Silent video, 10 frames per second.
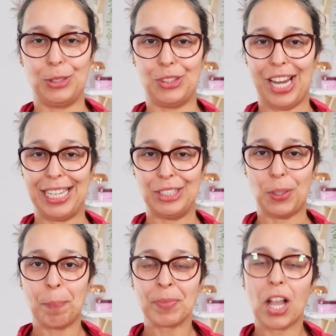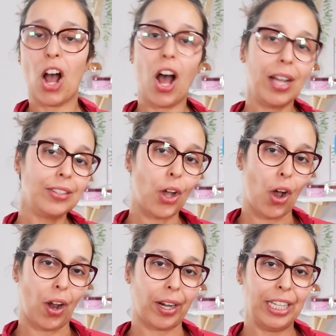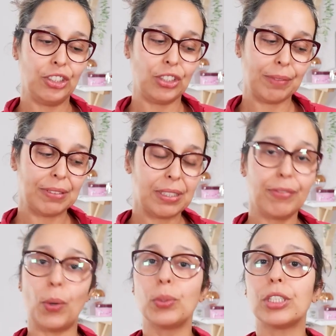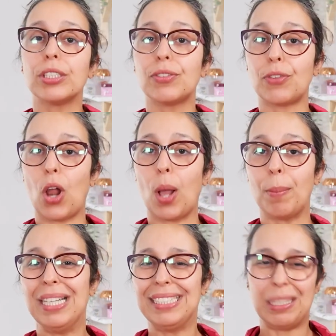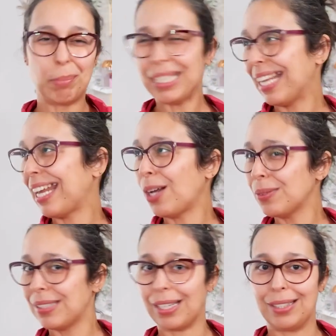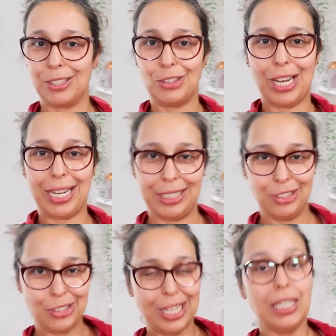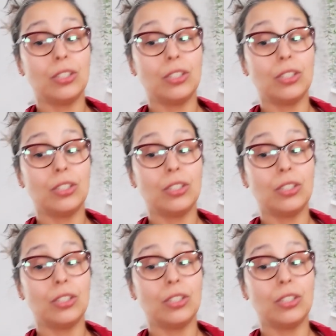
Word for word: change, ADKAR shifts the focus from simply announcing the change